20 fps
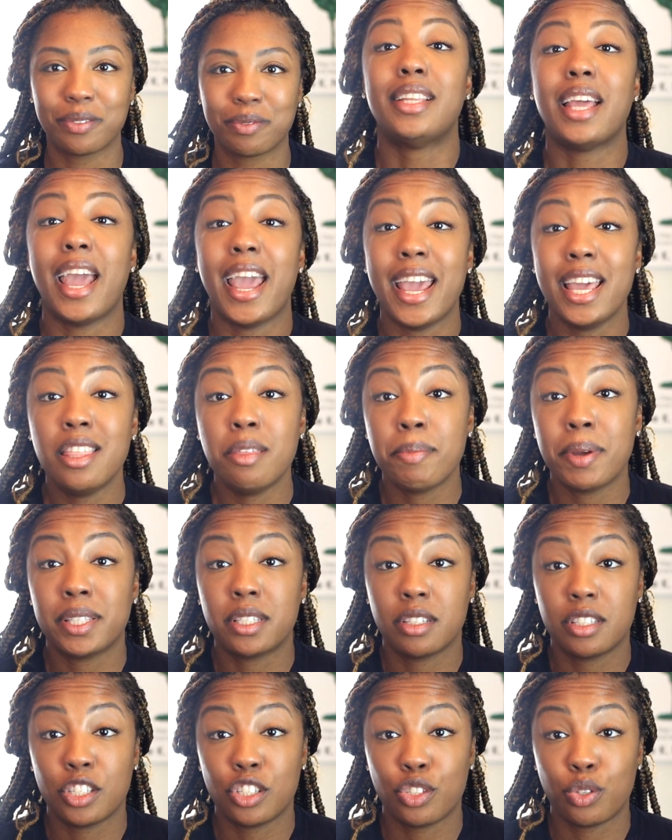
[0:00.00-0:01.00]
The 8th
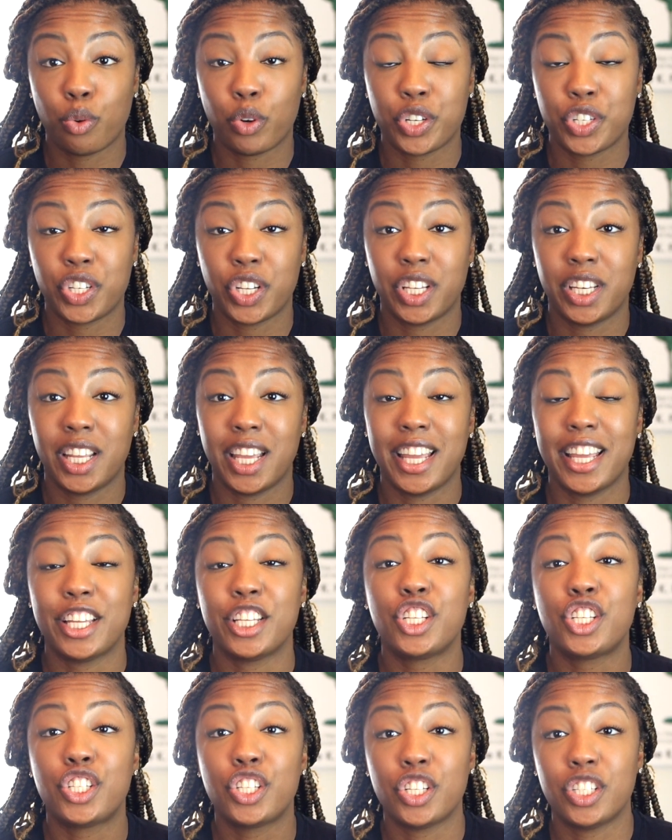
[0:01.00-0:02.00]
mental distortion
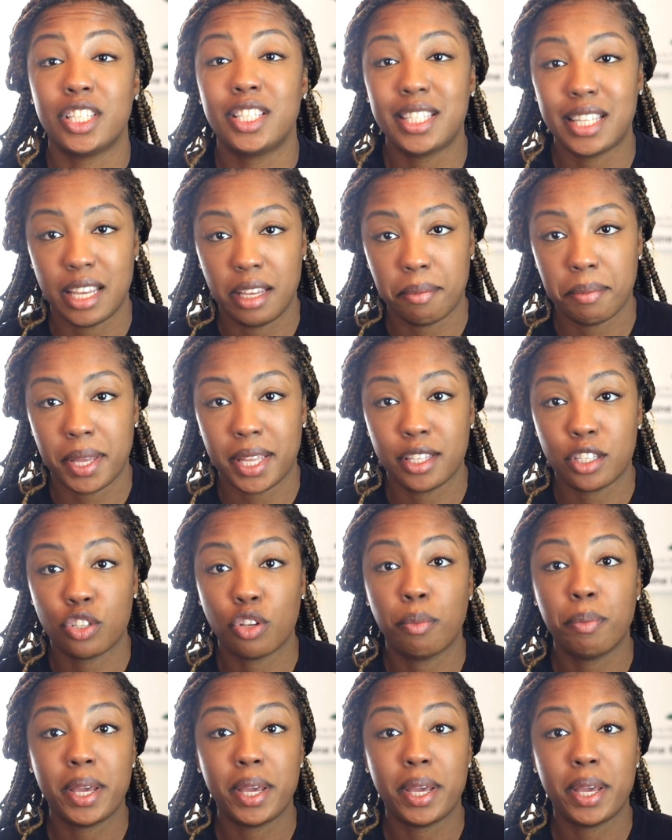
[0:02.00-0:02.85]
is should statement. So